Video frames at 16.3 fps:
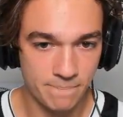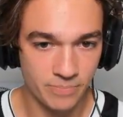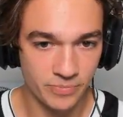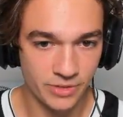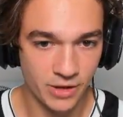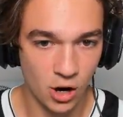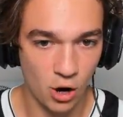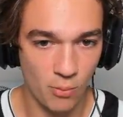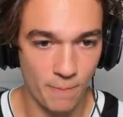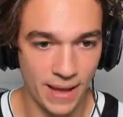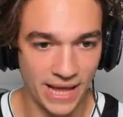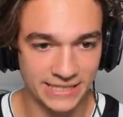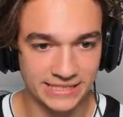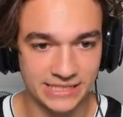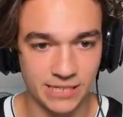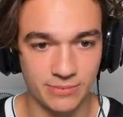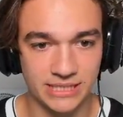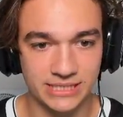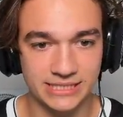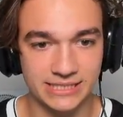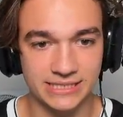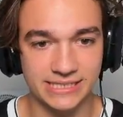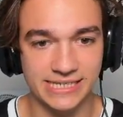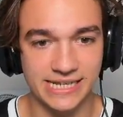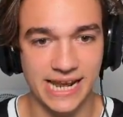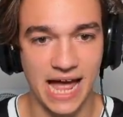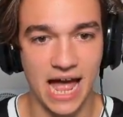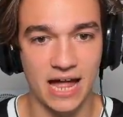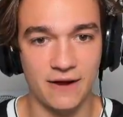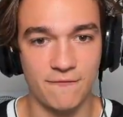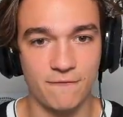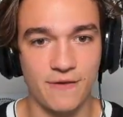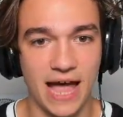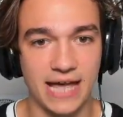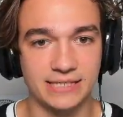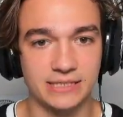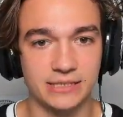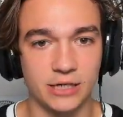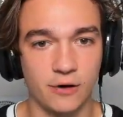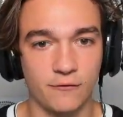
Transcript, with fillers: Oh, Ben Simmons is not fast enough